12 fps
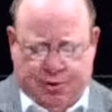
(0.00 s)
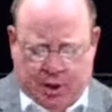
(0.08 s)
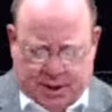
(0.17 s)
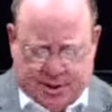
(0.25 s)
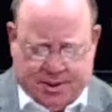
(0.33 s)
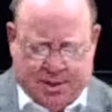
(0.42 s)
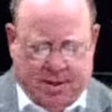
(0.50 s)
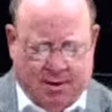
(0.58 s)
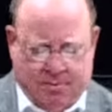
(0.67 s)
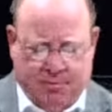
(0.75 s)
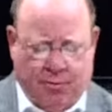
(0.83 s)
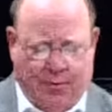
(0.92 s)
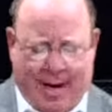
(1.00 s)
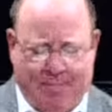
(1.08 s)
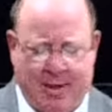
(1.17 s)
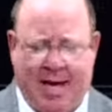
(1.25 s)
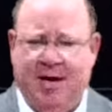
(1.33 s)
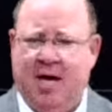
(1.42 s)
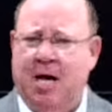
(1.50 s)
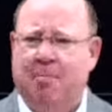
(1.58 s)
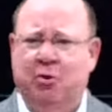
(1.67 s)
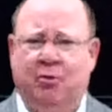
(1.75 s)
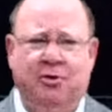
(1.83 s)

just wrap that up.